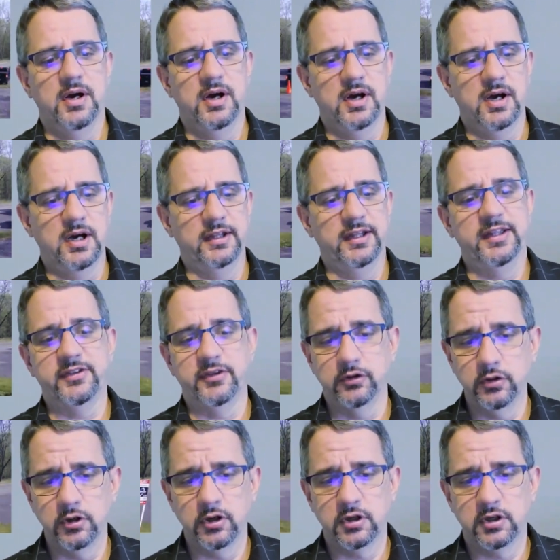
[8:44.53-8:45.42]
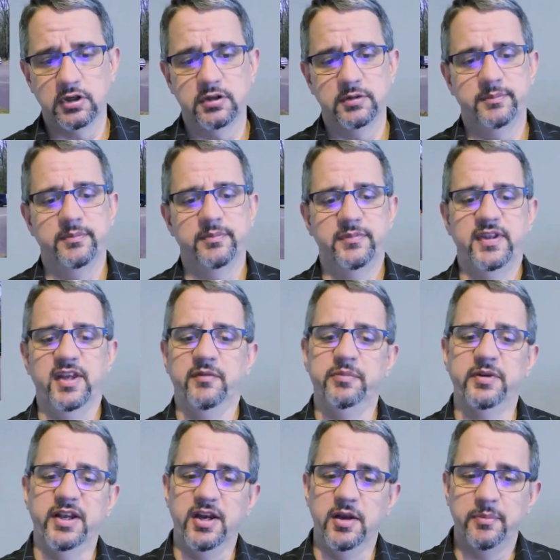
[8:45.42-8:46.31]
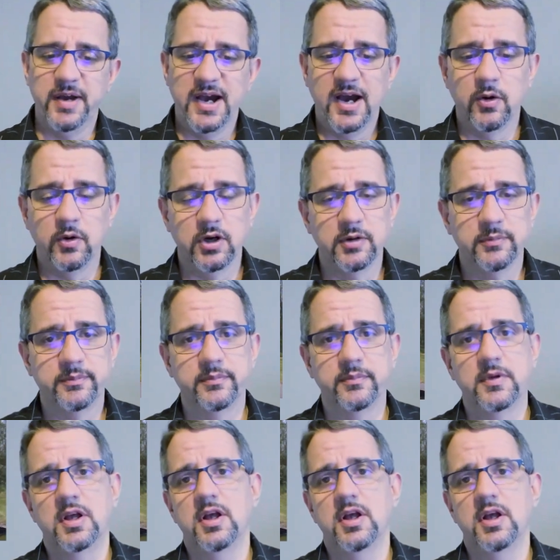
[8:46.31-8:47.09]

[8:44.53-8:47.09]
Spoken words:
I like the look, they have plenty of power,